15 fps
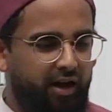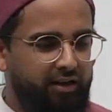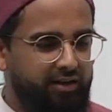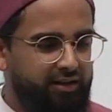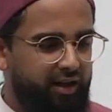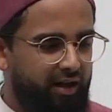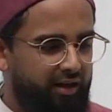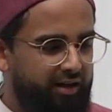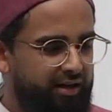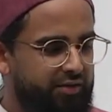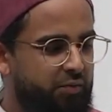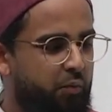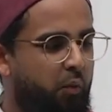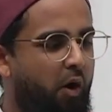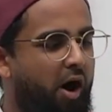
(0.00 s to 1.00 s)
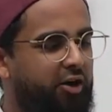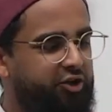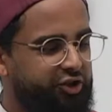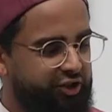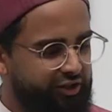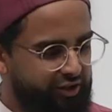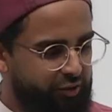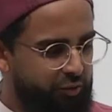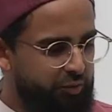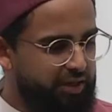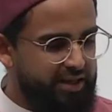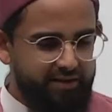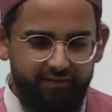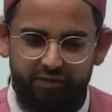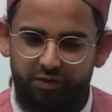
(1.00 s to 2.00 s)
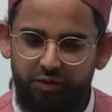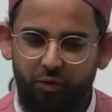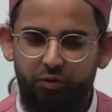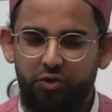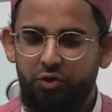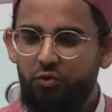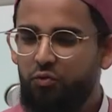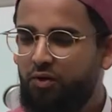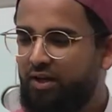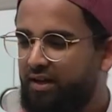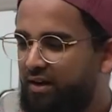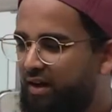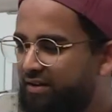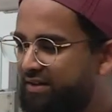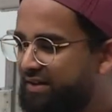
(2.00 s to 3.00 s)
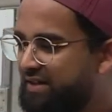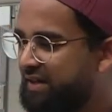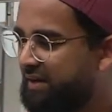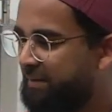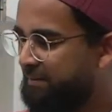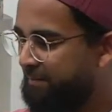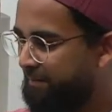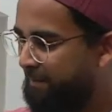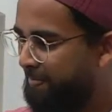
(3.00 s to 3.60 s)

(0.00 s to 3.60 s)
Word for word: Allah is watching you even though you cannot see Him.